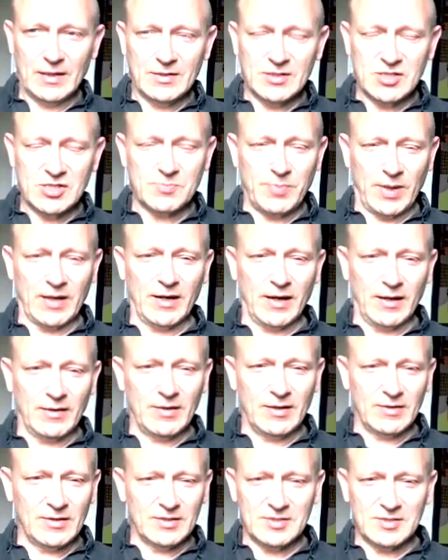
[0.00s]
spent
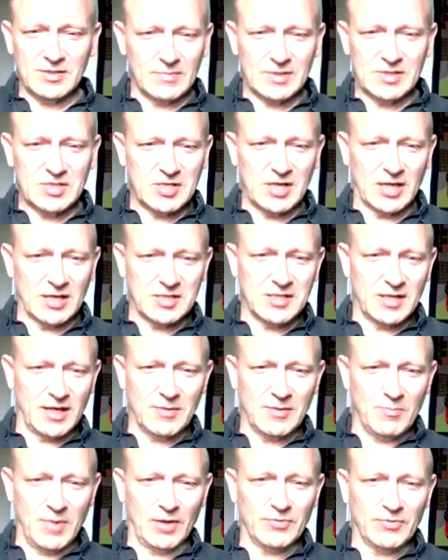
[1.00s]

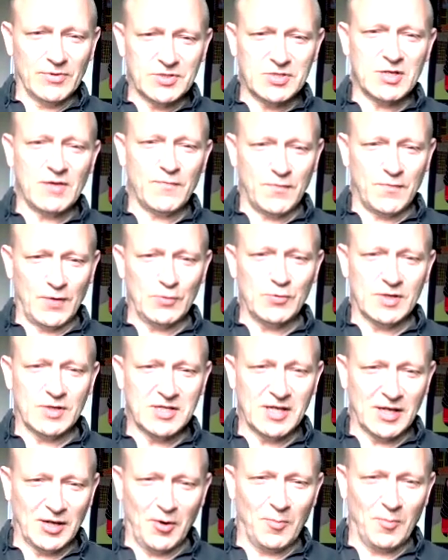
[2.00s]
6-8 months
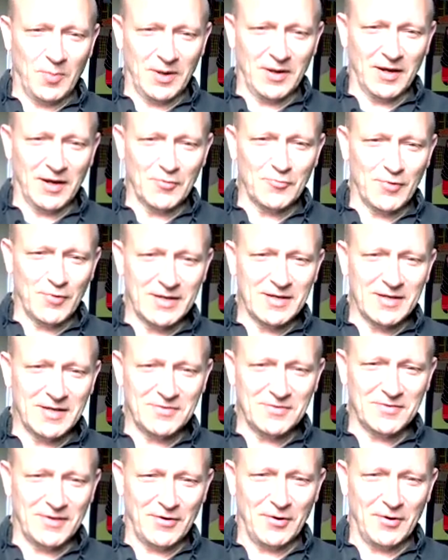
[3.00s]
focusing on being a Reiki
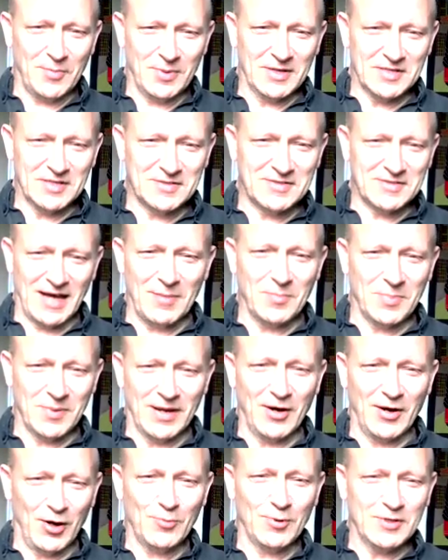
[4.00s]
therapist. That
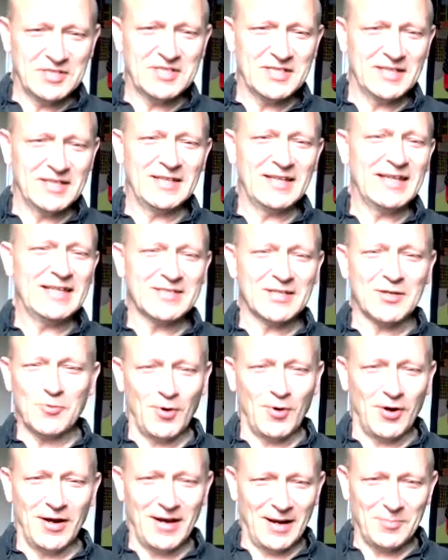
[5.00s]
bit I would delete
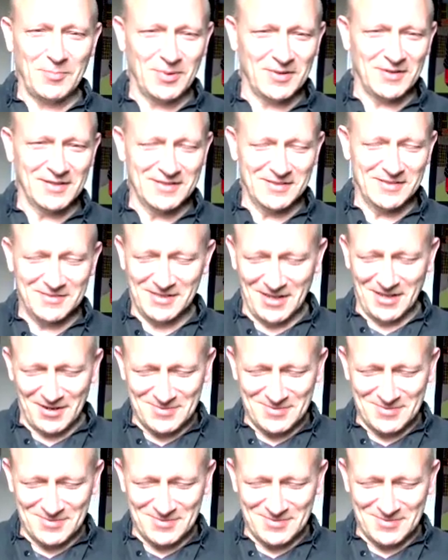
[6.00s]
quite happily.